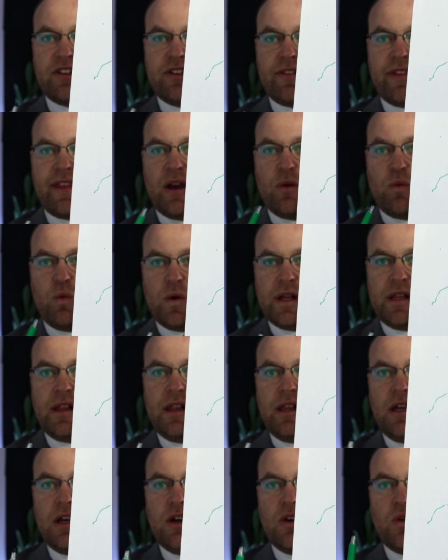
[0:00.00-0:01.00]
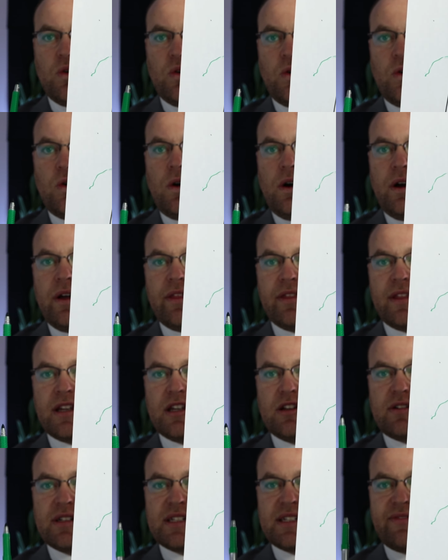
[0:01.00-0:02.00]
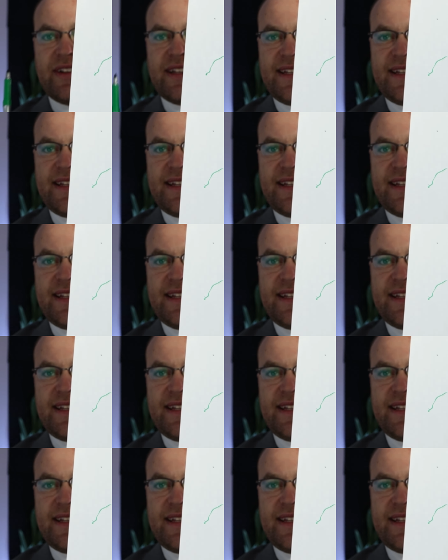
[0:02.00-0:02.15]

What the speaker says: to their will or the laws of